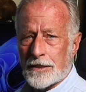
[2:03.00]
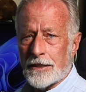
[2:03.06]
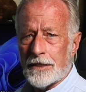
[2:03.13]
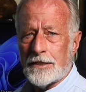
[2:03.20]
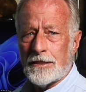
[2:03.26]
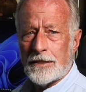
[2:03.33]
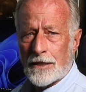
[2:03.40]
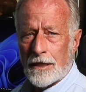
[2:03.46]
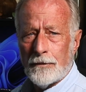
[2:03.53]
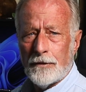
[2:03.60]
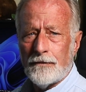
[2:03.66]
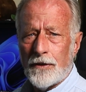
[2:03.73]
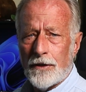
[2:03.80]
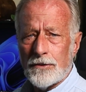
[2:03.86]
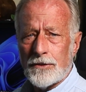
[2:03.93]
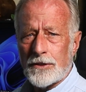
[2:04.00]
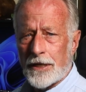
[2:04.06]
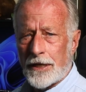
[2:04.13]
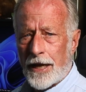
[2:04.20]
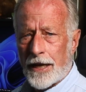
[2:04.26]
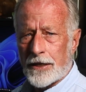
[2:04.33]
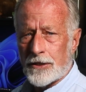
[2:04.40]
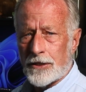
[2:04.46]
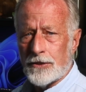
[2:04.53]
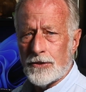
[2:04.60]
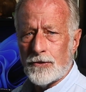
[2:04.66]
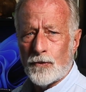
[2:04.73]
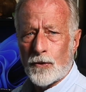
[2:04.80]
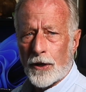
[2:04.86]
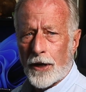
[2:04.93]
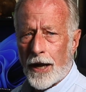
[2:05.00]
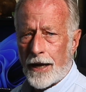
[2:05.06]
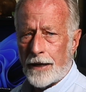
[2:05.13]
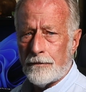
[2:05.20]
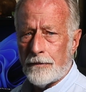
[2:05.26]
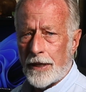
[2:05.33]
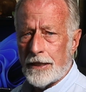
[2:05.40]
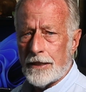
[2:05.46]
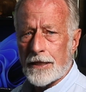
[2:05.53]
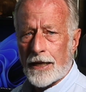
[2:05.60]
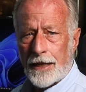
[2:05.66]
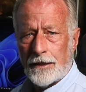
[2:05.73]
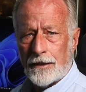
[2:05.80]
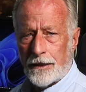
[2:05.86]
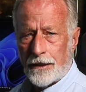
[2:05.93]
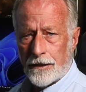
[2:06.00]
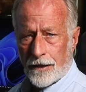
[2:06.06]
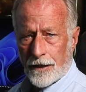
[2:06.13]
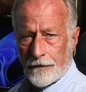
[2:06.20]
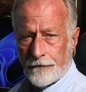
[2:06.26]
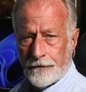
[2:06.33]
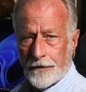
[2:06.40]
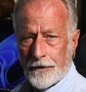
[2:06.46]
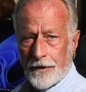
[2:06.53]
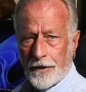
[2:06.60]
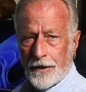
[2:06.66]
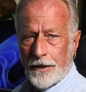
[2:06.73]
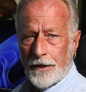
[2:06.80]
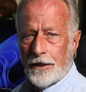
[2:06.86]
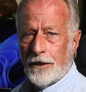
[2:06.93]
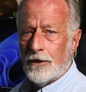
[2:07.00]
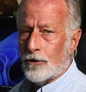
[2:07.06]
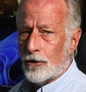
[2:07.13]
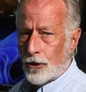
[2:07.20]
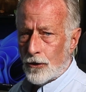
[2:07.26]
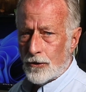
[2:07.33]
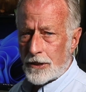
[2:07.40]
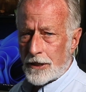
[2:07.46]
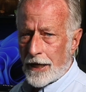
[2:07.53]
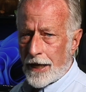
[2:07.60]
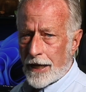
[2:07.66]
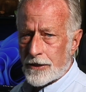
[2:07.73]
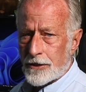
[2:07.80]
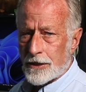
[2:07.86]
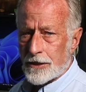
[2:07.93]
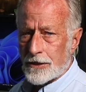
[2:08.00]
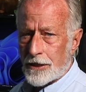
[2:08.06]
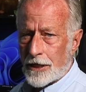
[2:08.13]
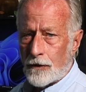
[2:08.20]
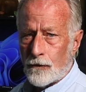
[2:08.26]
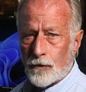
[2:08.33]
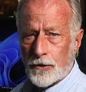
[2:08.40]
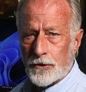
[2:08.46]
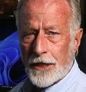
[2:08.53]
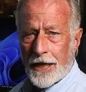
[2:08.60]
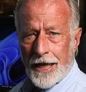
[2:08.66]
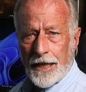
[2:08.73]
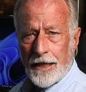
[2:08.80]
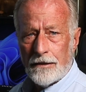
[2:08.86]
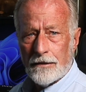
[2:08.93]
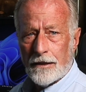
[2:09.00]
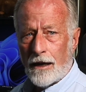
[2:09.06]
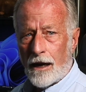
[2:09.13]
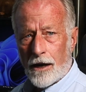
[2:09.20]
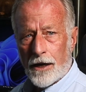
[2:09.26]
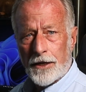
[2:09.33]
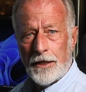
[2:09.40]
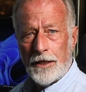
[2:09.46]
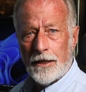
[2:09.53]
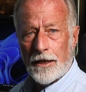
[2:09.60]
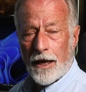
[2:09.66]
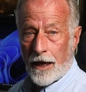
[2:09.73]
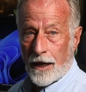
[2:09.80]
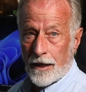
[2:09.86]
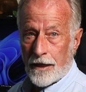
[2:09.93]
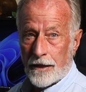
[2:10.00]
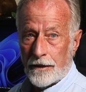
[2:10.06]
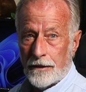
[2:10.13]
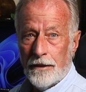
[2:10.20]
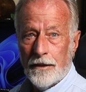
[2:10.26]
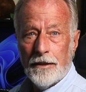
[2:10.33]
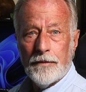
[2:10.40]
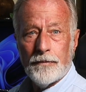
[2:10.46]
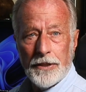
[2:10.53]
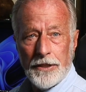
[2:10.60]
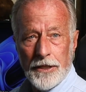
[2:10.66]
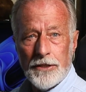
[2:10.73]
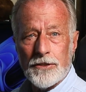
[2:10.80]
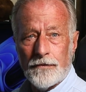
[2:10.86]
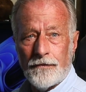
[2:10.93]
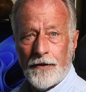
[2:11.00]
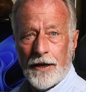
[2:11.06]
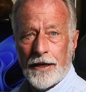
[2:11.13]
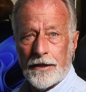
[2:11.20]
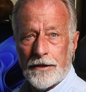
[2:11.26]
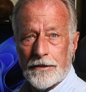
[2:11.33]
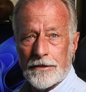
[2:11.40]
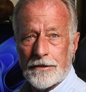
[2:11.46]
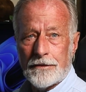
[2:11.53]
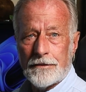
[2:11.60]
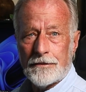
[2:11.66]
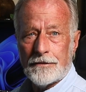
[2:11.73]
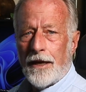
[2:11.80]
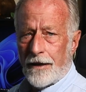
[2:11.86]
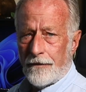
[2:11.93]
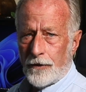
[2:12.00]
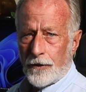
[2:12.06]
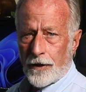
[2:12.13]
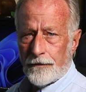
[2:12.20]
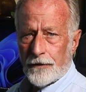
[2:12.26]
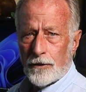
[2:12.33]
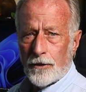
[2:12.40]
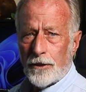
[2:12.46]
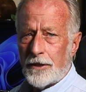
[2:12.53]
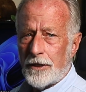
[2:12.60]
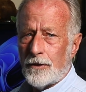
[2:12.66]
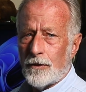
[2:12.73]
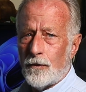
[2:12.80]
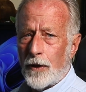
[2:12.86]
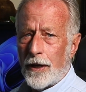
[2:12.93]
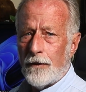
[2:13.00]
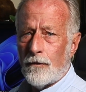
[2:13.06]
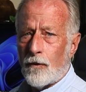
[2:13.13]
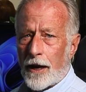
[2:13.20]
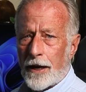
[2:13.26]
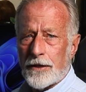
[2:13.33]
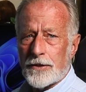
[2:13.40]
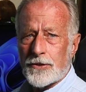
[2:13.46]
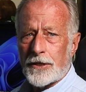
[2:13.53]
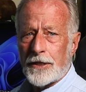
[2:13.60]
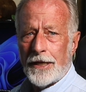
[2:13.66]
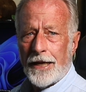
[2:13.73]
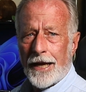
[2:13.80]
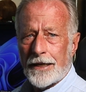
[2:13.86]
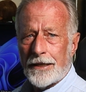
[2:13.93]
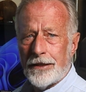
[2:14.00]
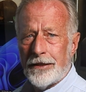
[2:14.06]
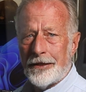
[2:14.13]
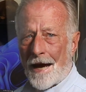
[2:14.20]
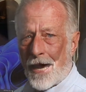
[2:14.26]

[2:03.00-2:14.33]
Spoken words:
that some of those connections were not made tightly enough. Loose connections equals heat, arcing, and potential fires. Have you ever looked at the way wires are connected to